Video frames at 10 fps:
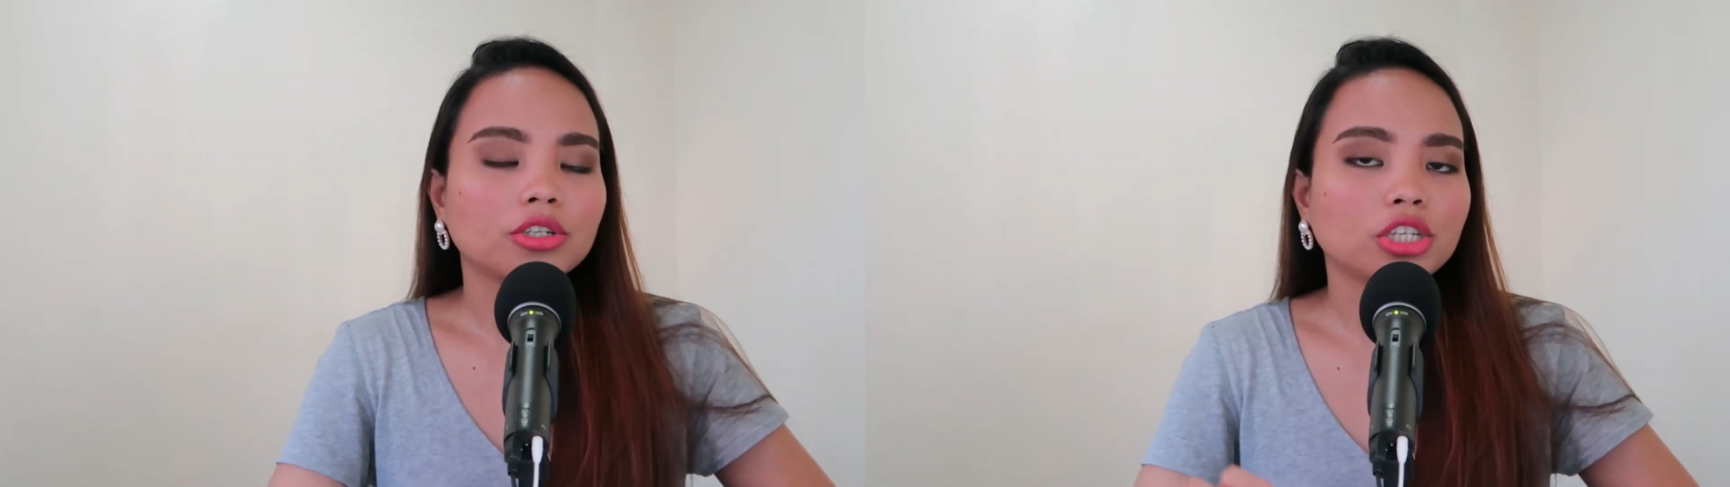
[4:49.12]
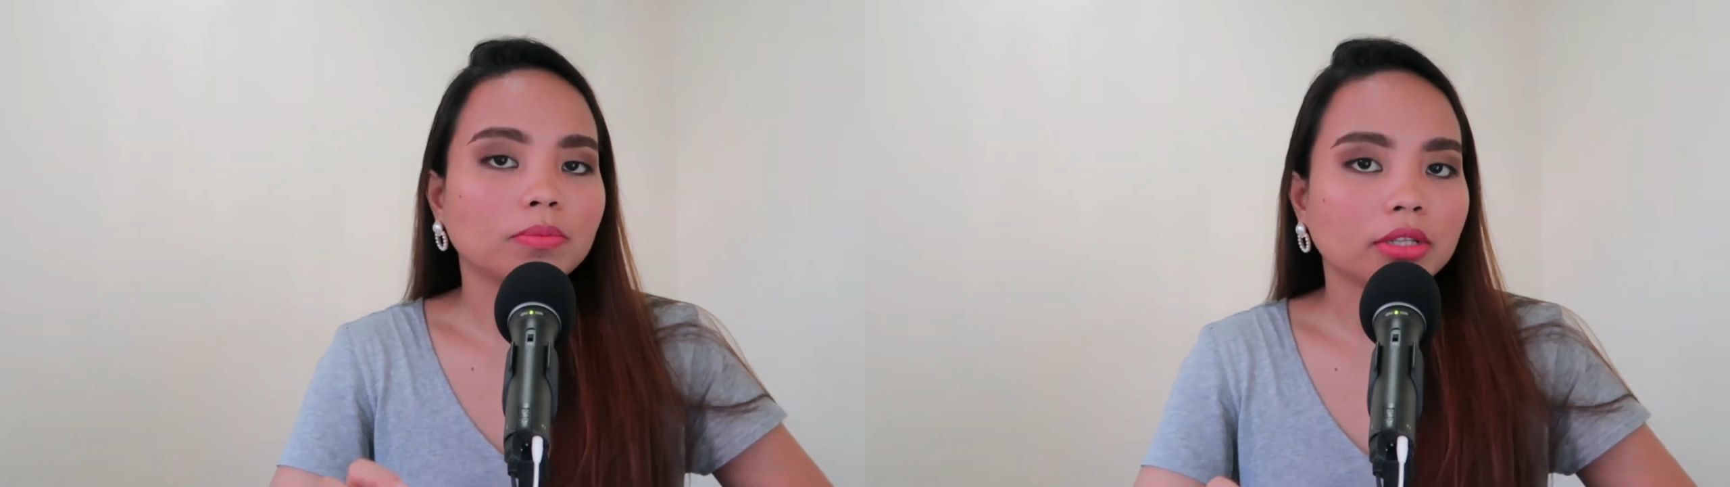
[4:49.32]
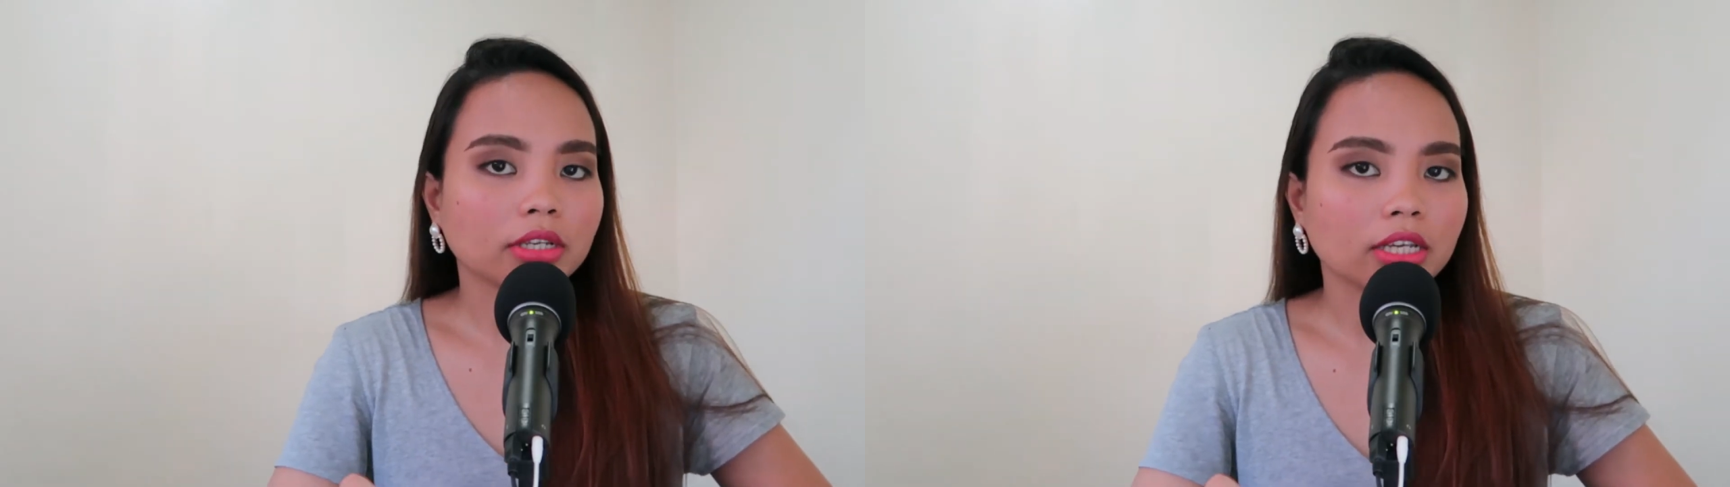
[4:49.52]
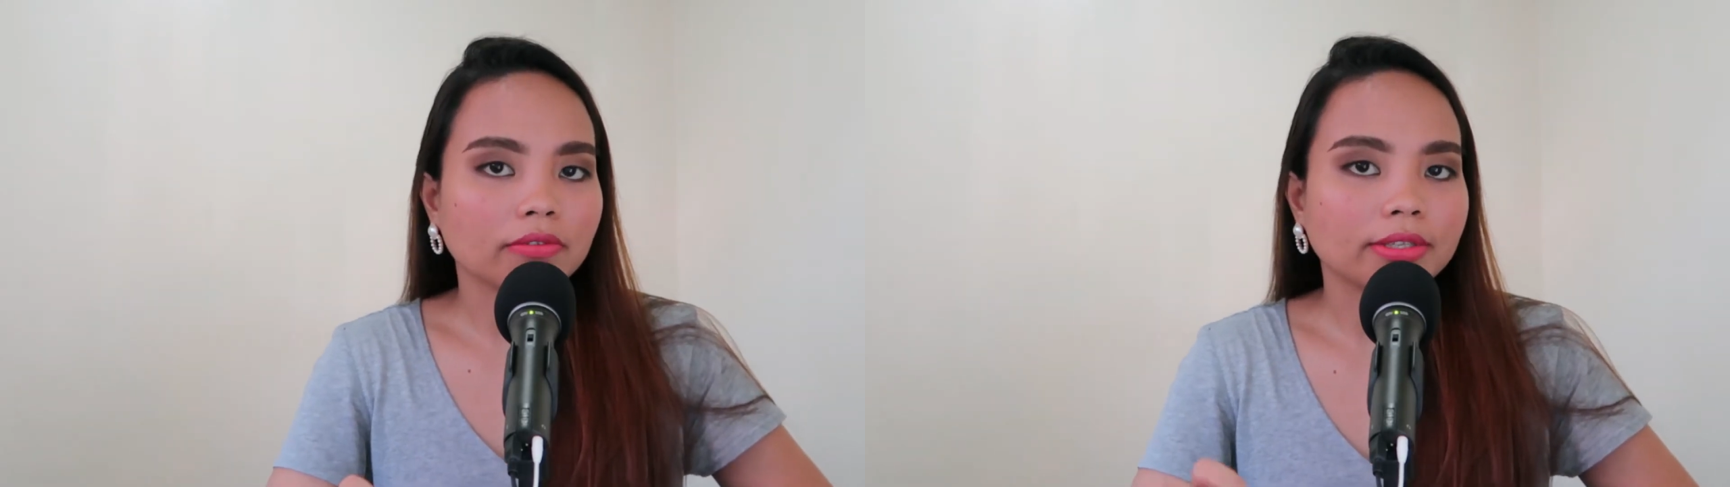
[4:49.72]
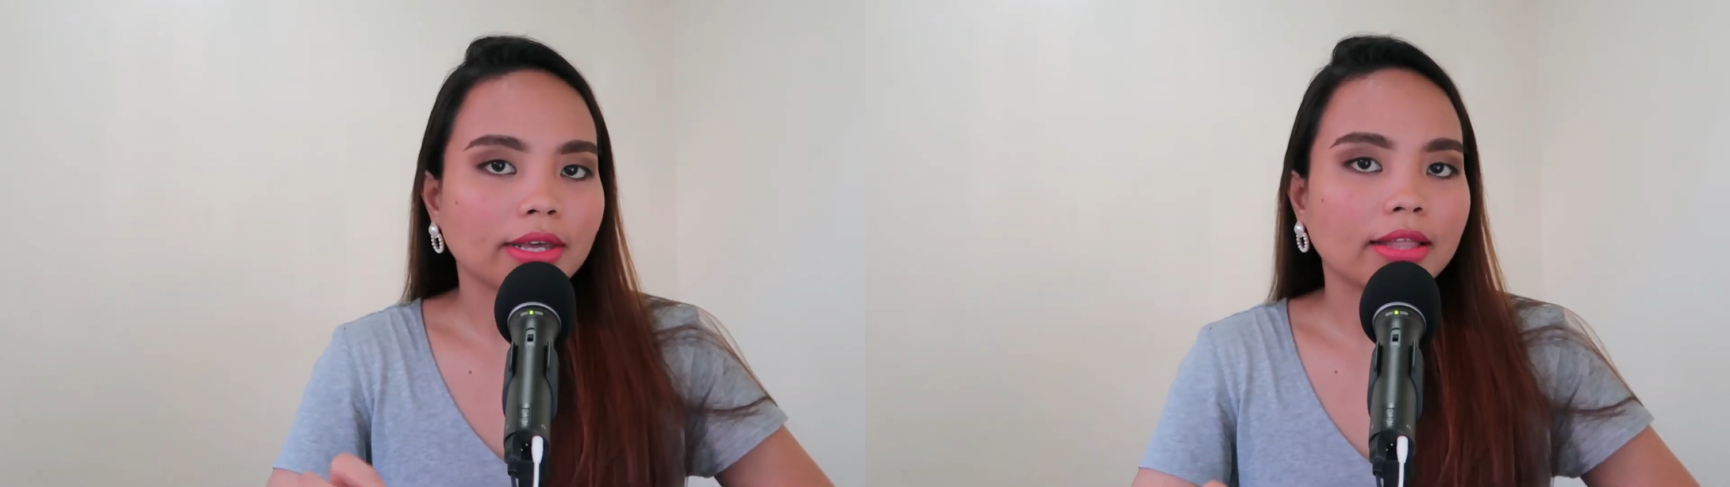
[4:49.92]
she
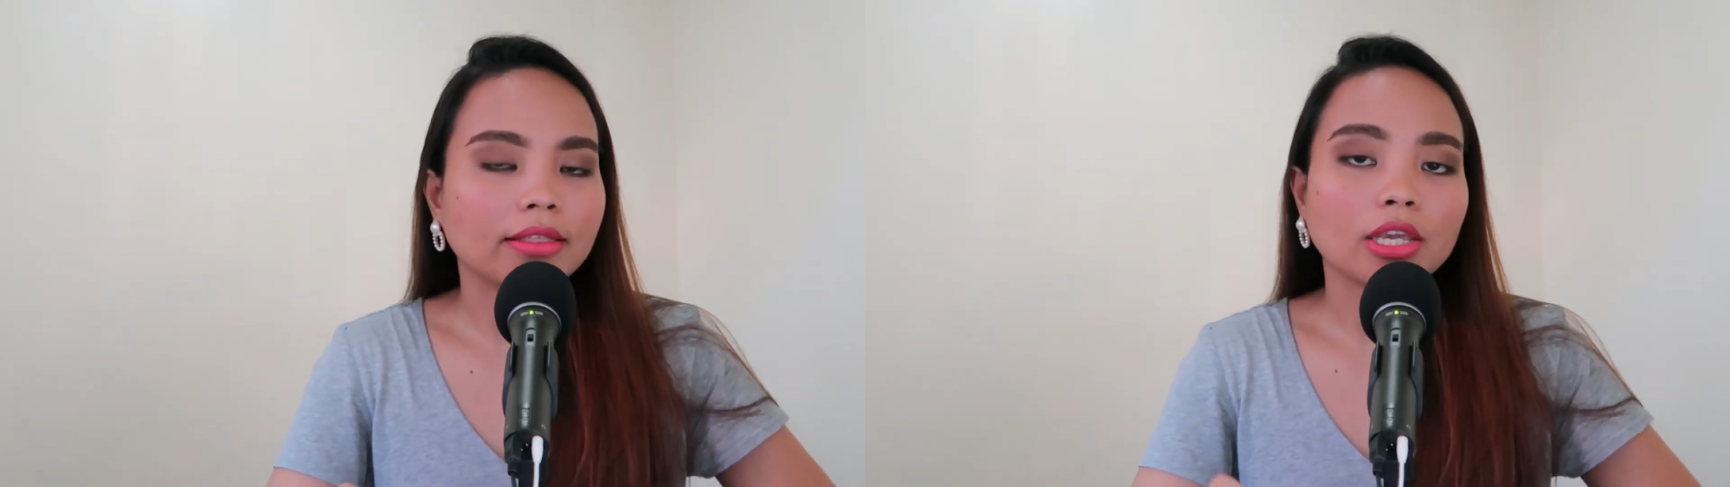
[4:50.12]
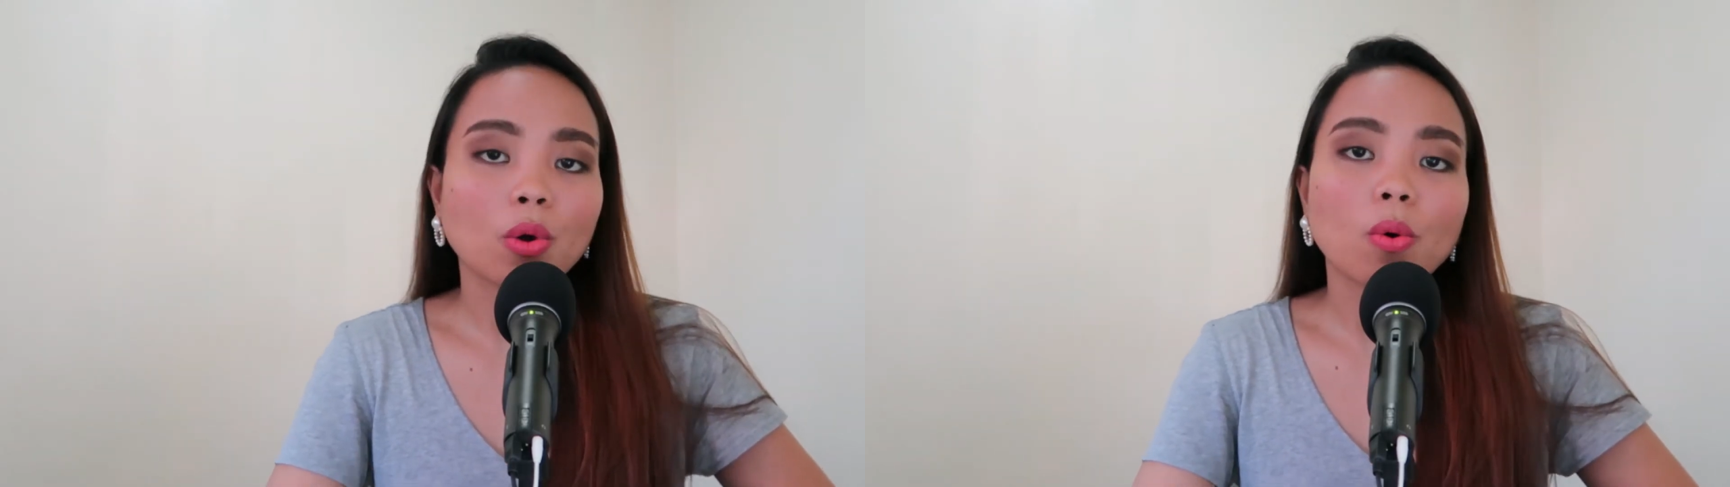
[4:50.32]
believes that the